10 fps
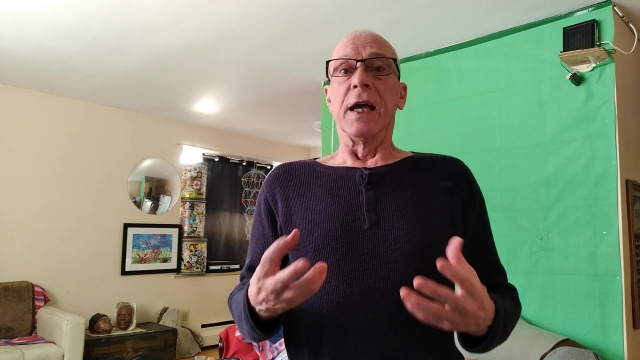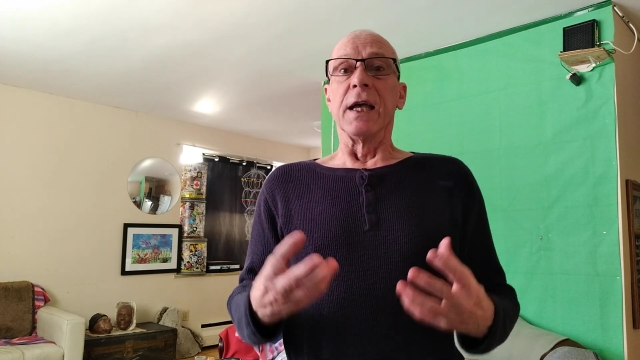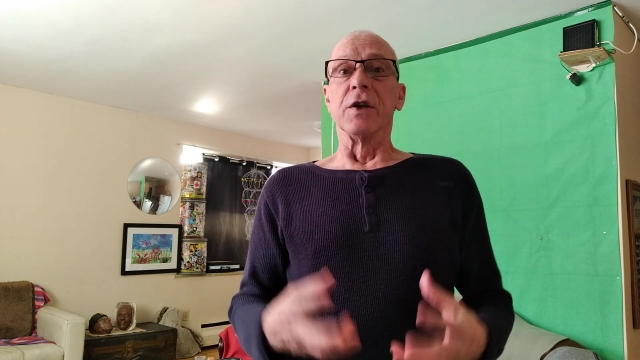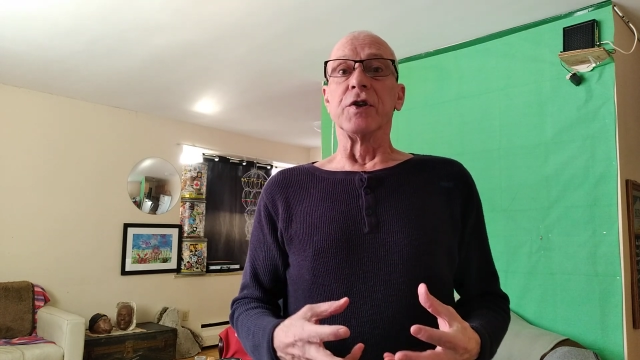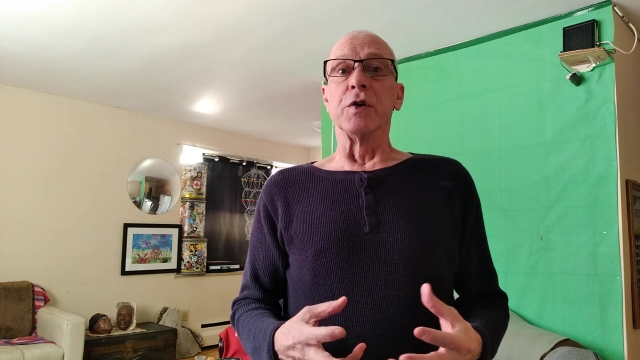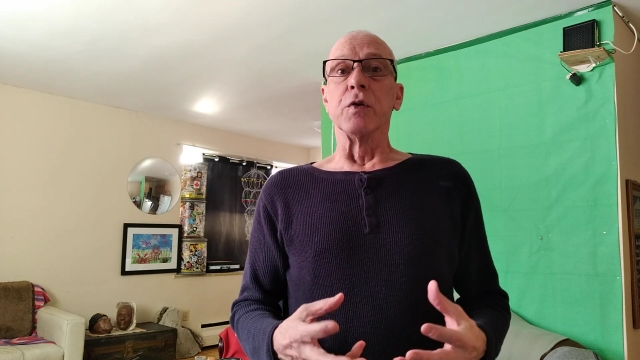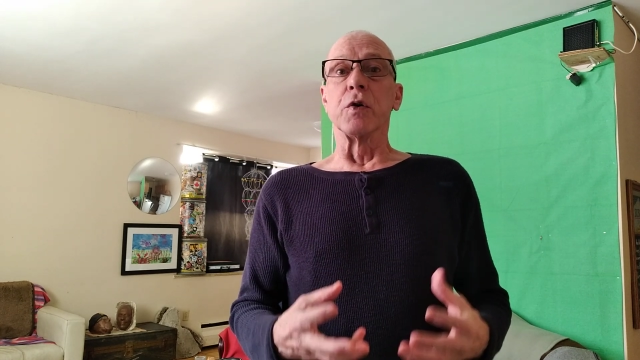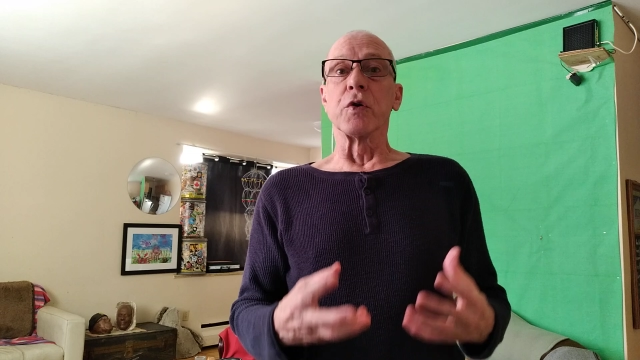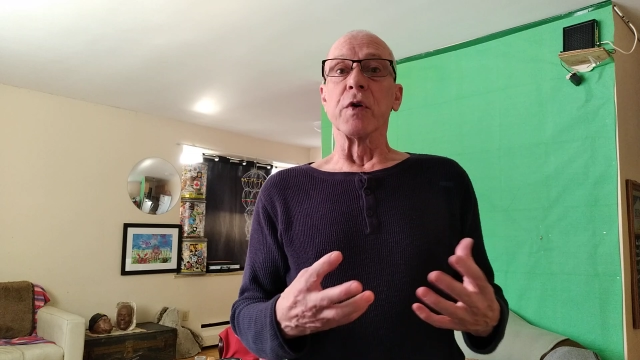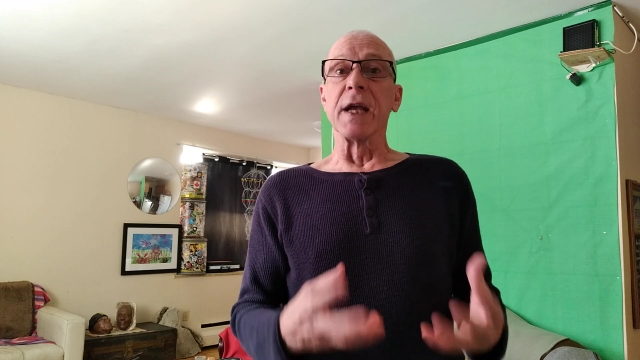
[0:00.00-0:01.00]
into
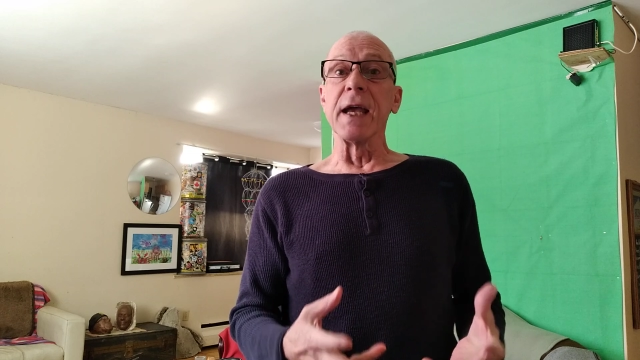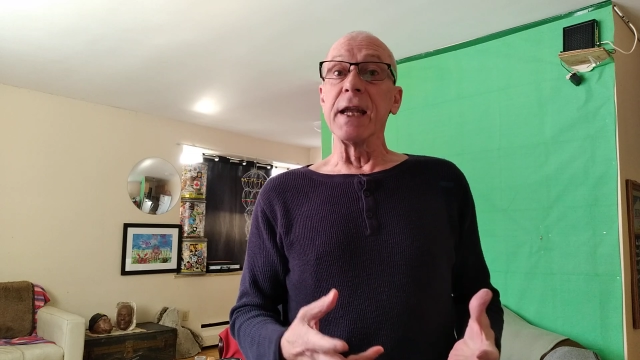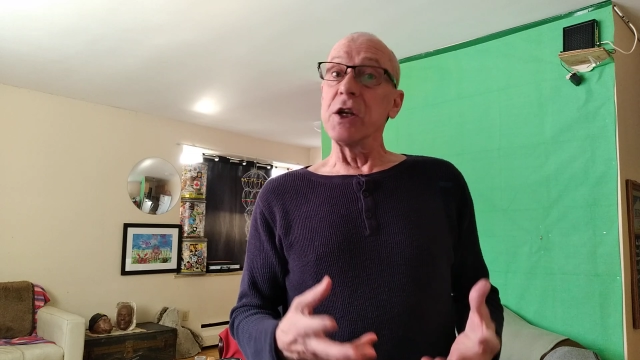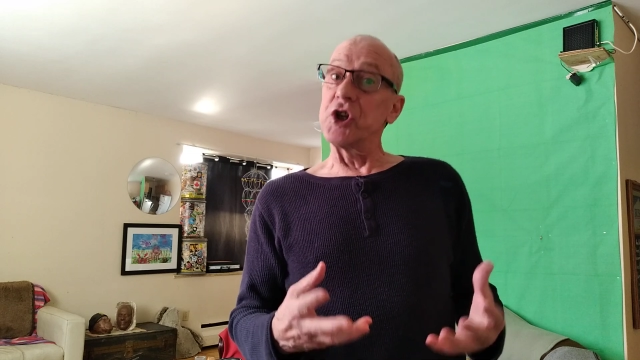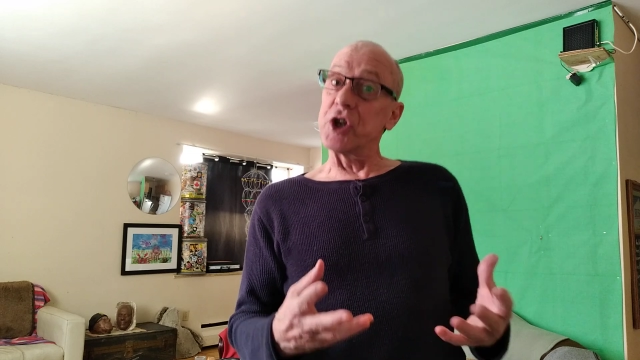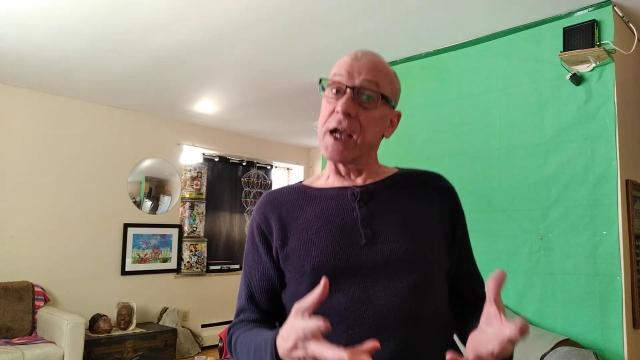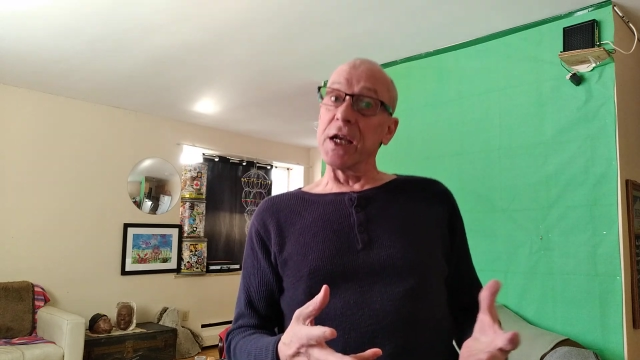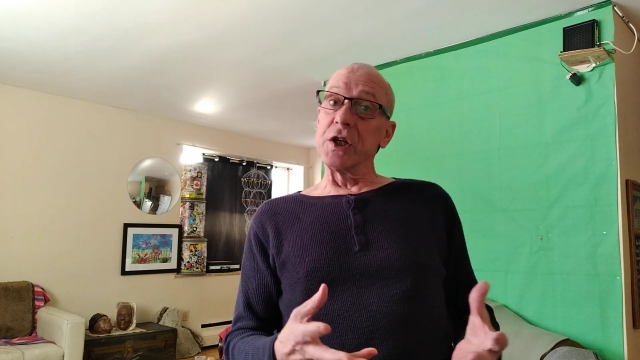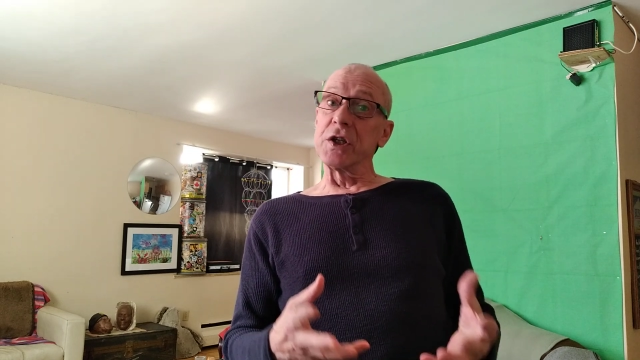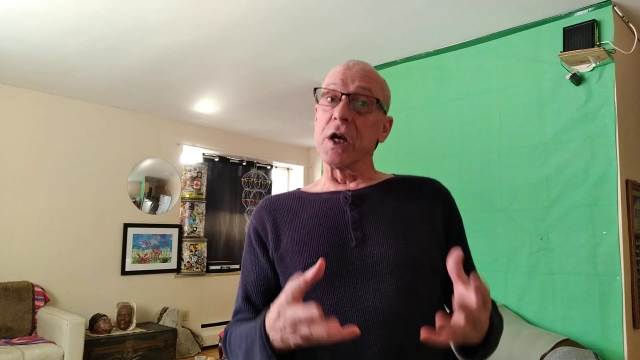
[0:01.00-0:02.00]
creating
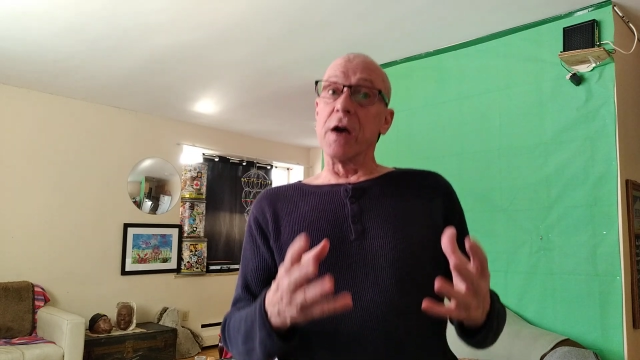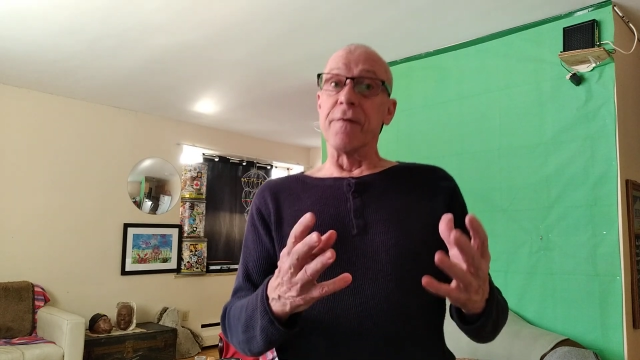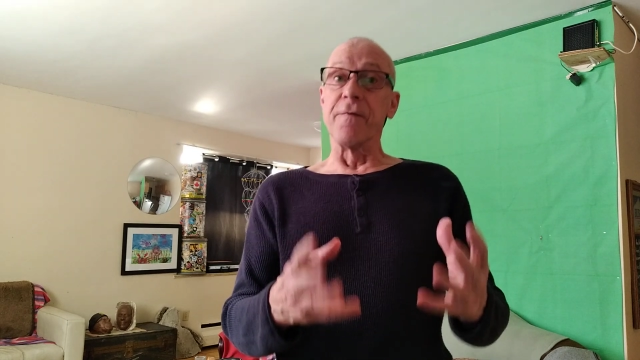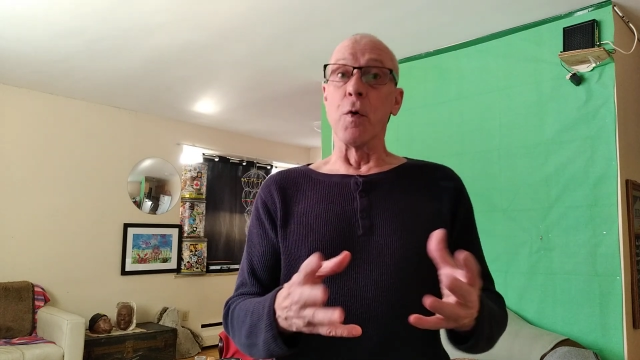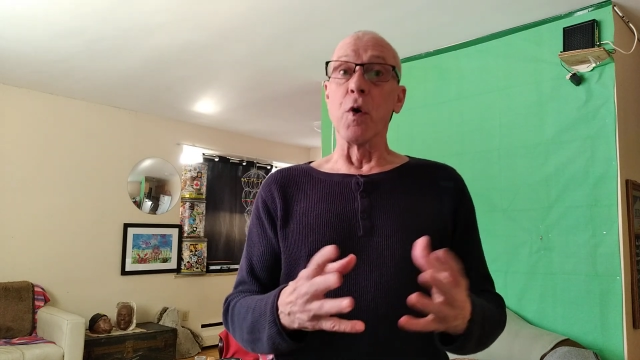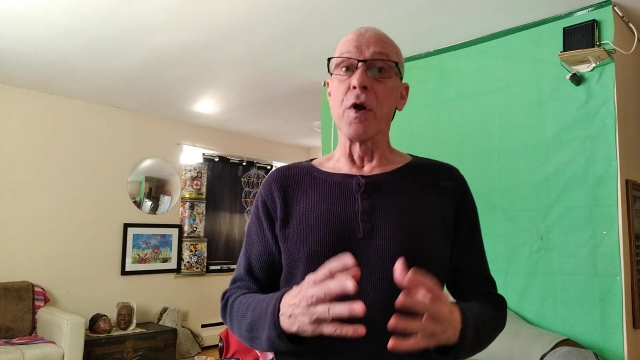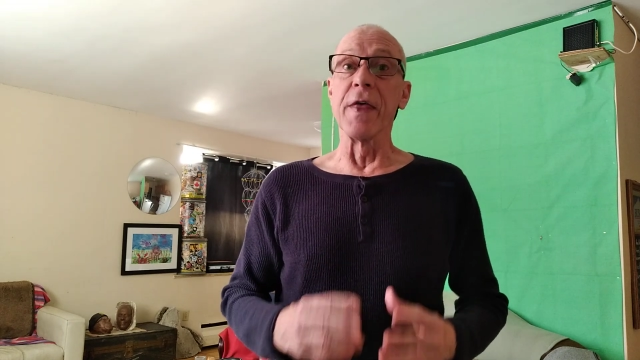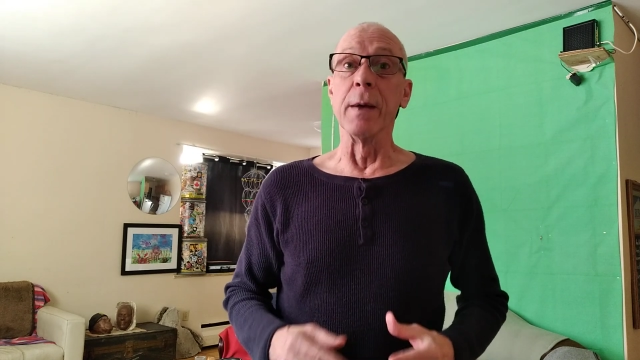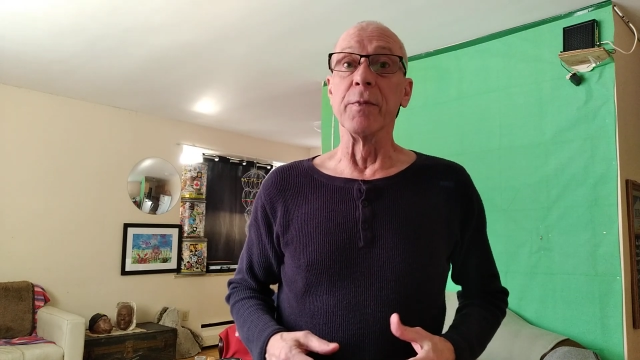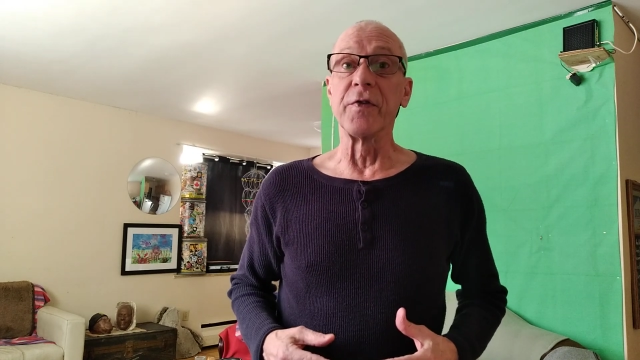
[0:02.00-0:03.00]
change for
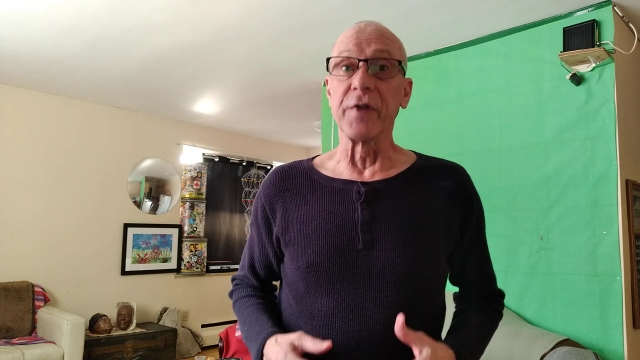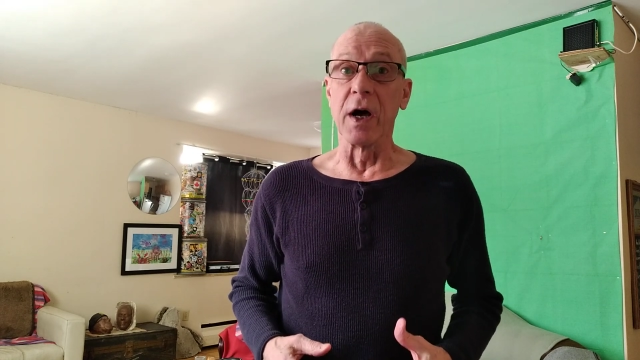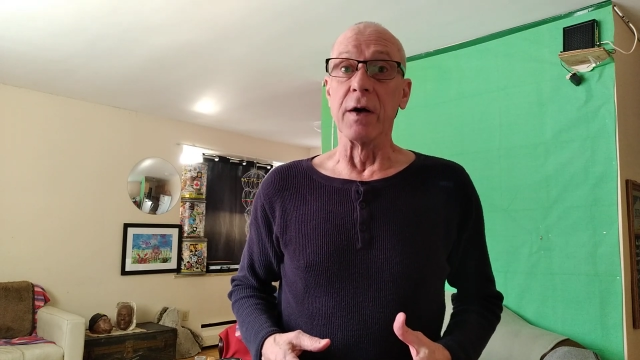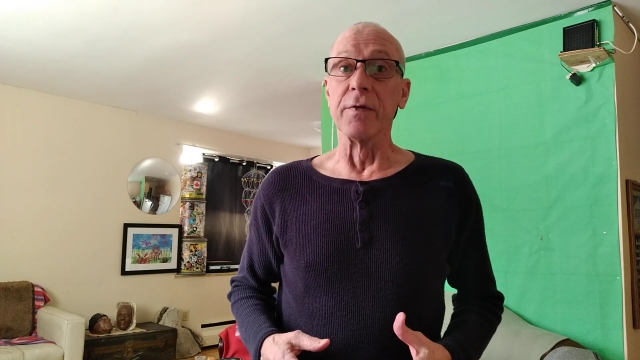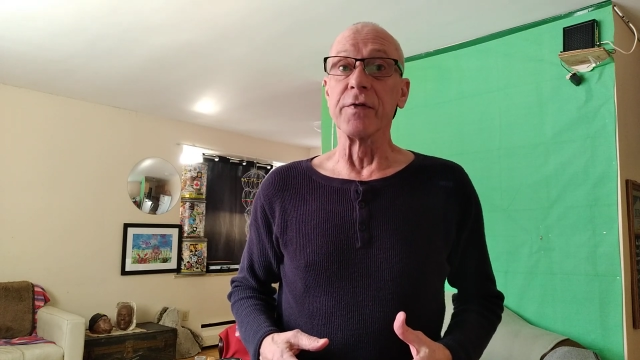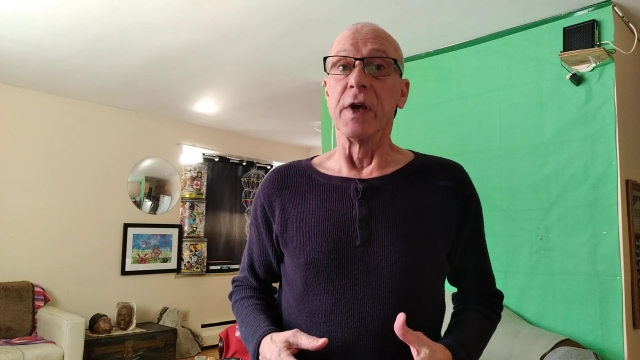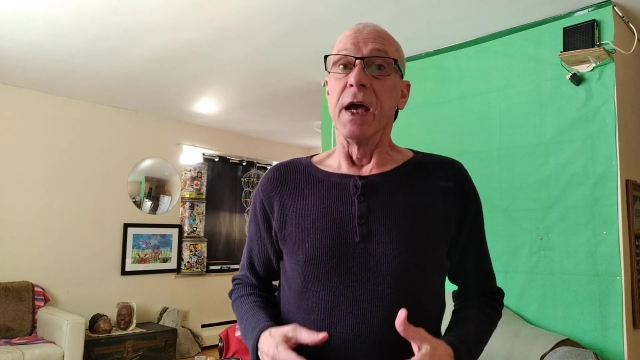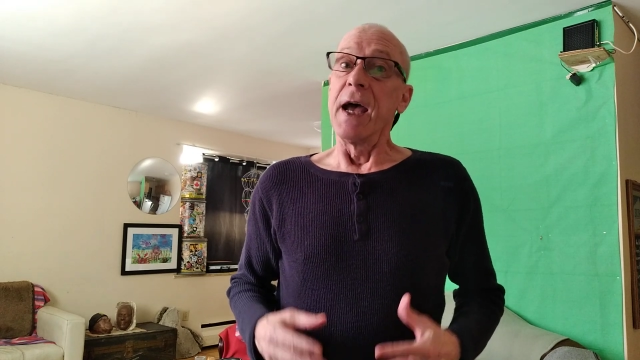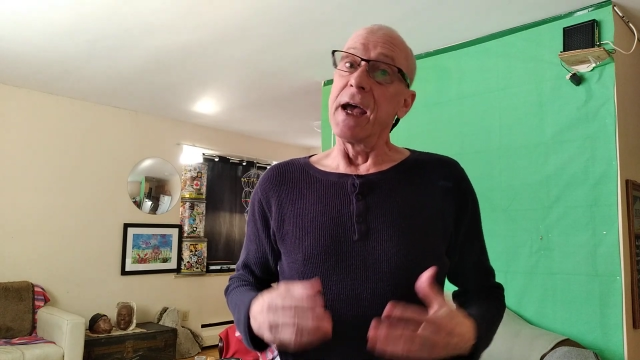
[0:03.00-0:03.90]
themselves,